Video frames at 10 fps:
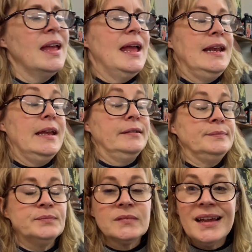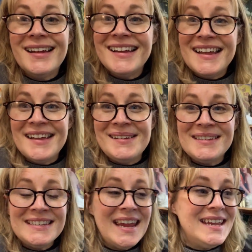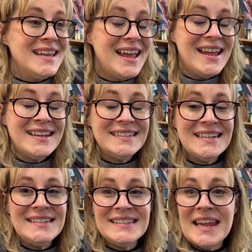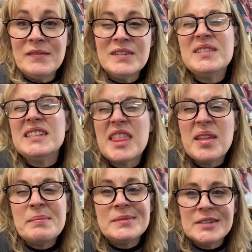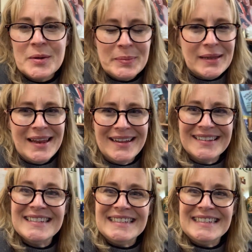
Anyhow, uh, take care, stay safe, give us a thumbs up, and I'll see